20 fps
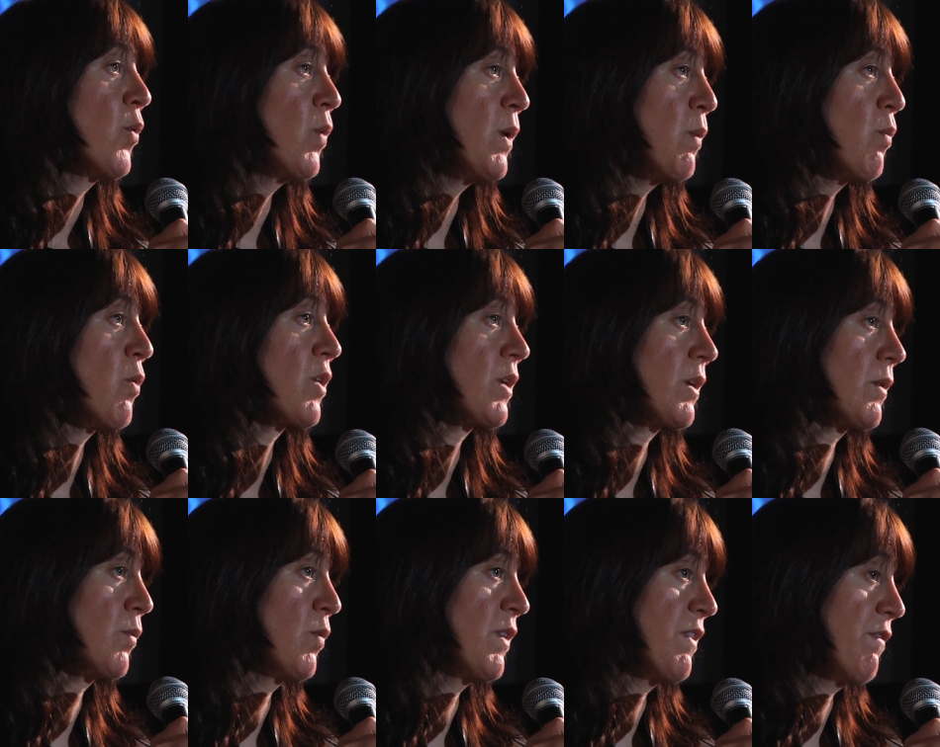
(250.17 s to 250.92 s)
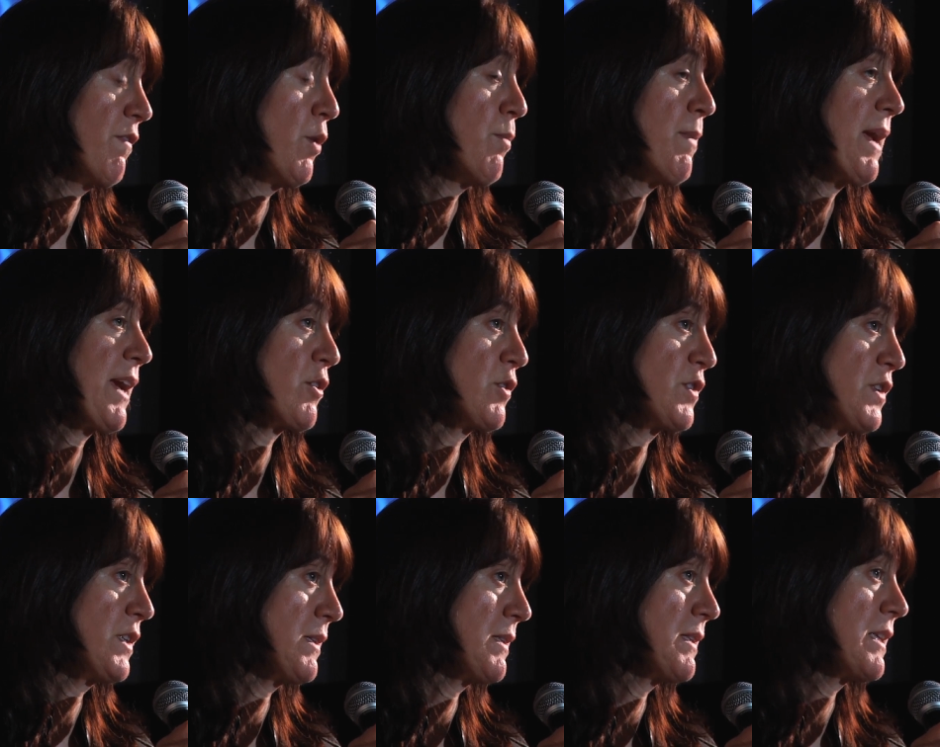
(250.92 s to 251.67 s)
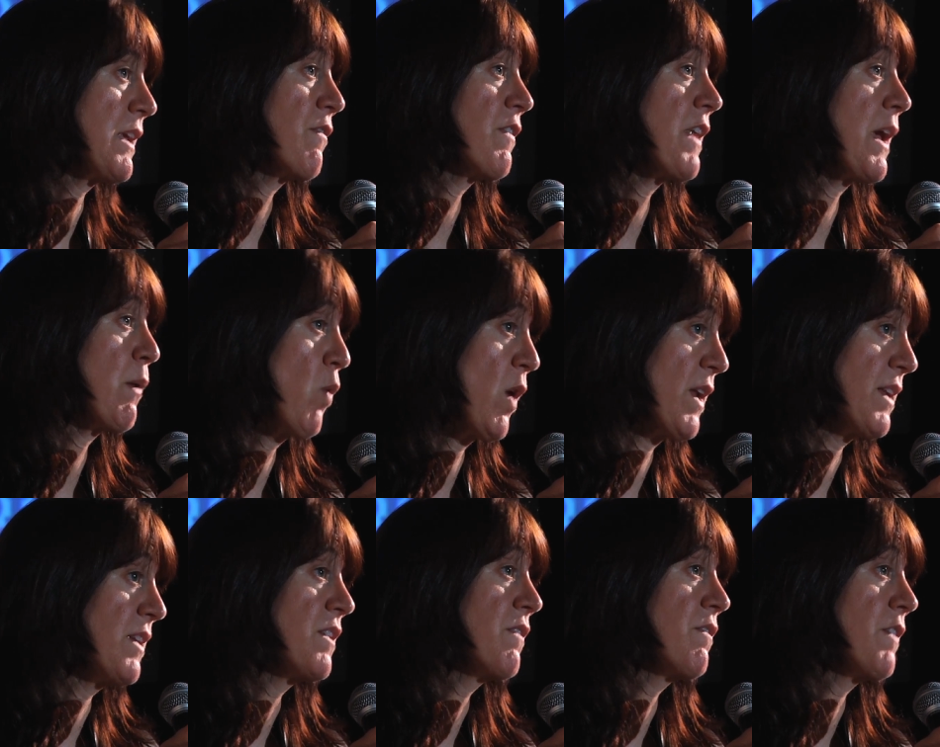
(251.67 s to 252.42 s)
we work with filmmakers to see if they
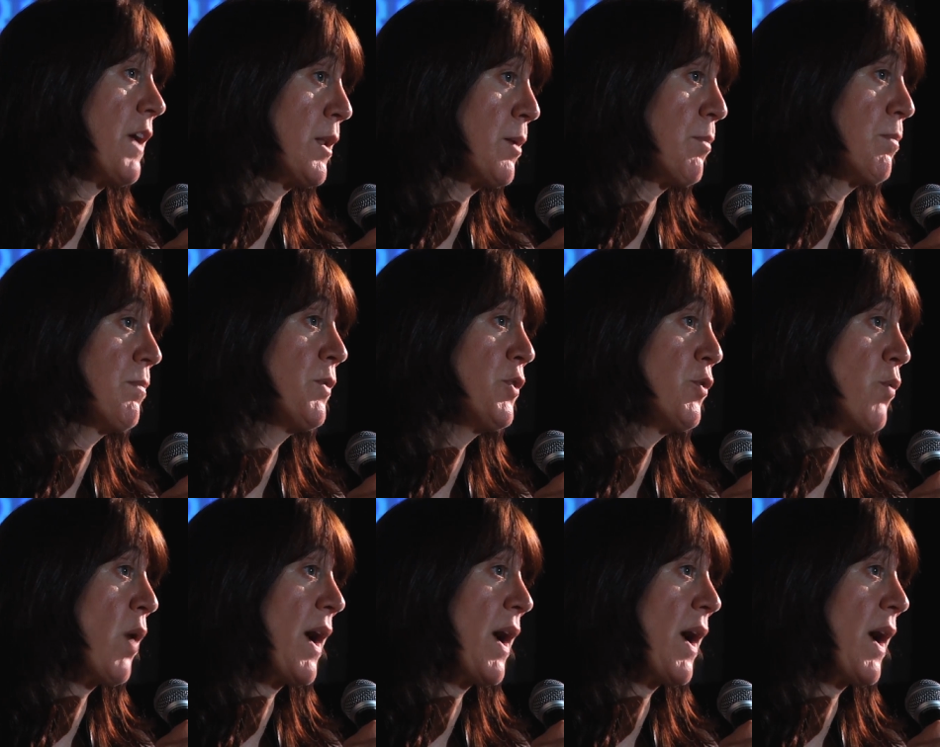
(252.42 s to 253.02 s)
want to develop new